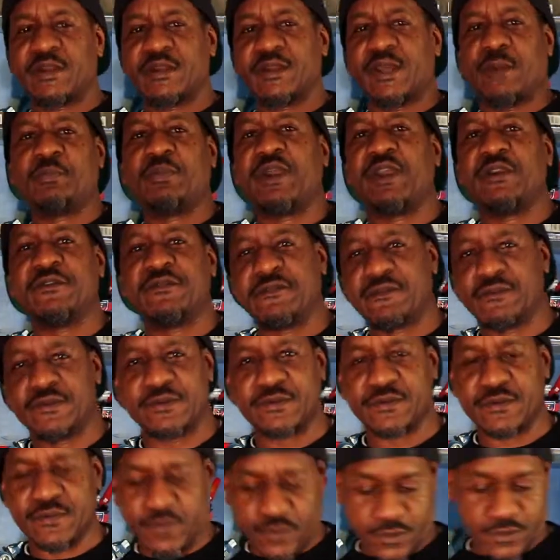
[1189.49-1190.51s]
I pay
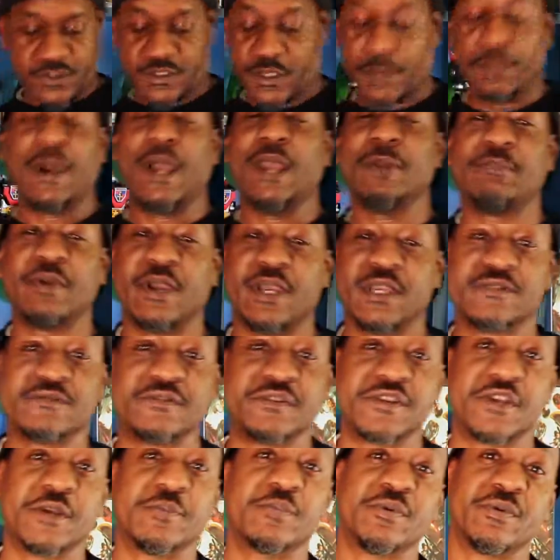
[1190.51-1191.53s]
for it. Well, somebody pays for
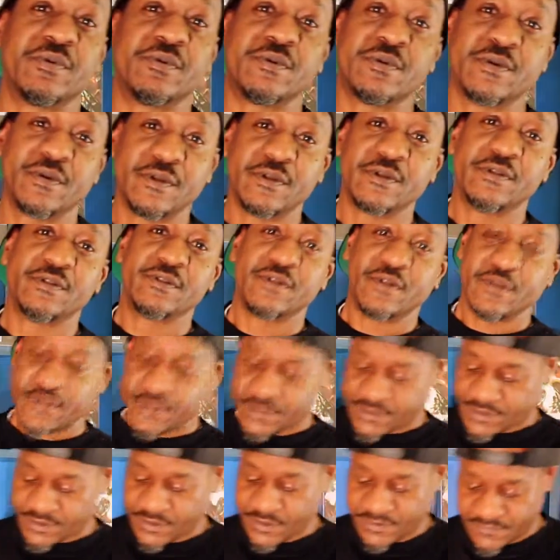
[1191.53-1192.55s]
shipping. They
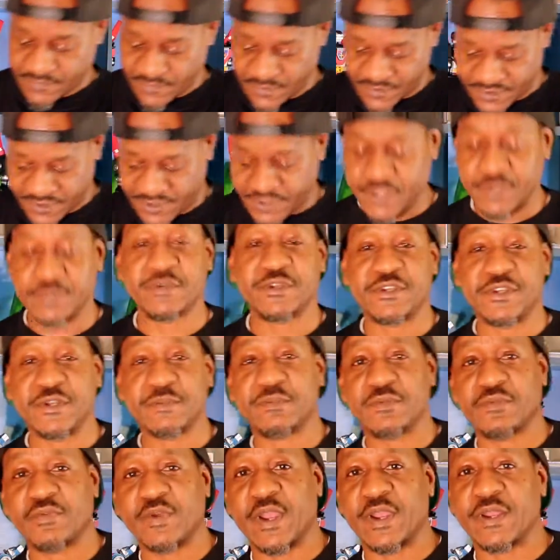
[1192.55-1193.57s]
deserve their shit to be
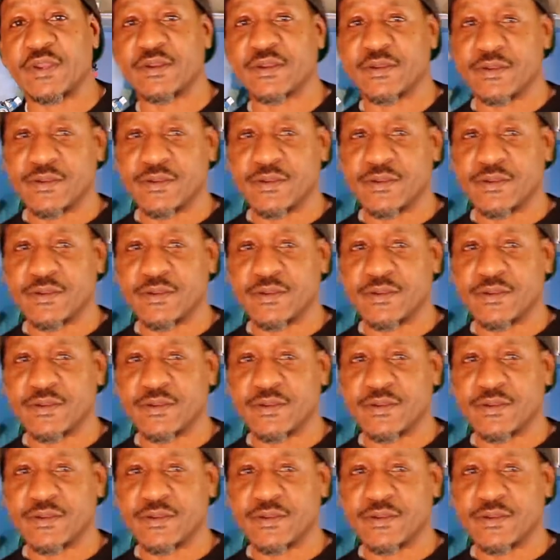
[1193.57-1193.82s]
shipped right.